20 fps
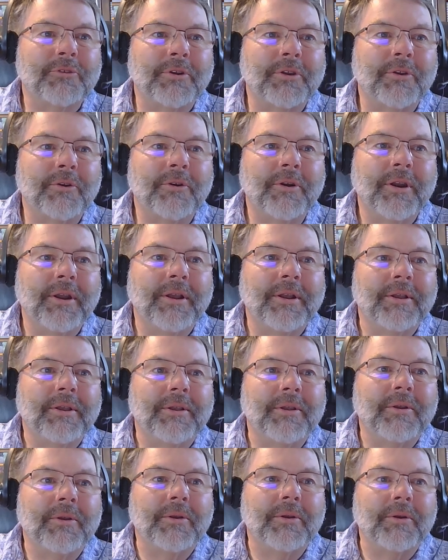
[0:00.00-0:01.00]
here.
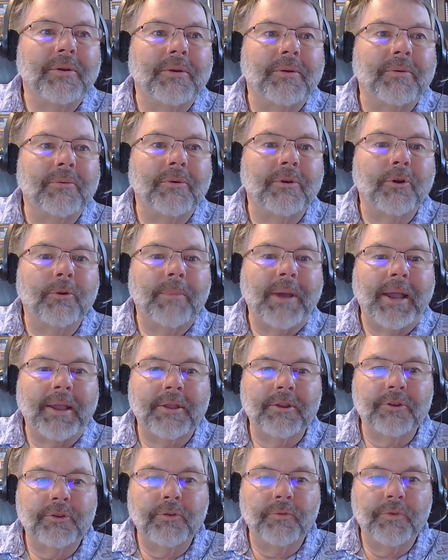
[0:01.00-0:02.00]
We'll go back
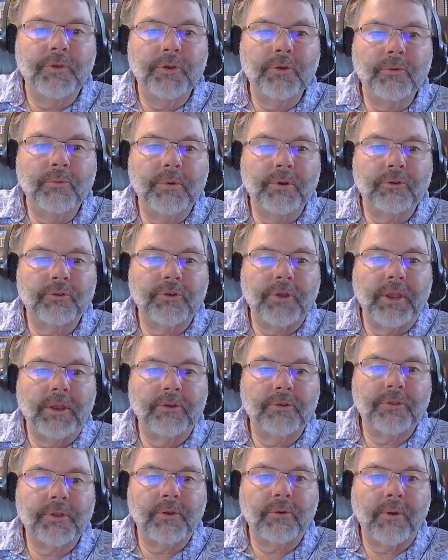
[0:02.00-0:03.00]
into view. We'll
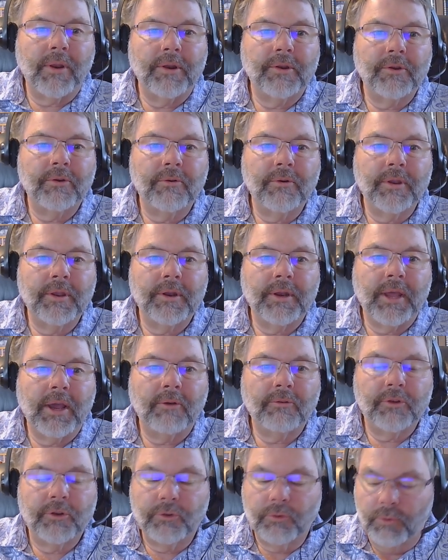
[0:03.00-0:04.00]
change the criteria now
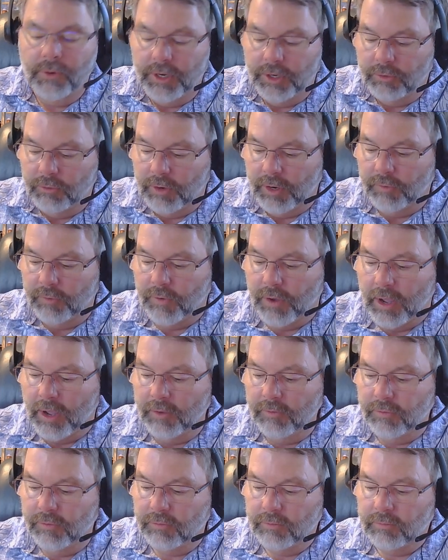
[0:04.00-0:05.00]
to
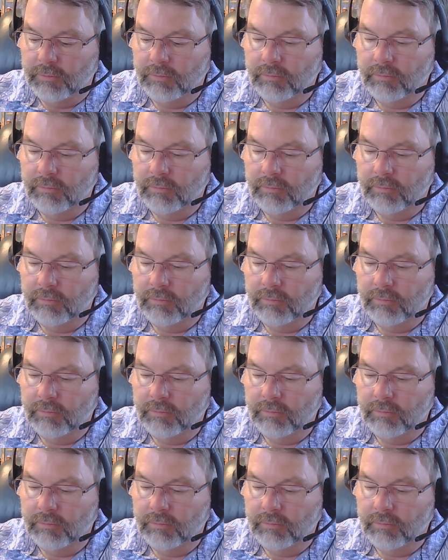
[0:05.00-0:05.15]
2025.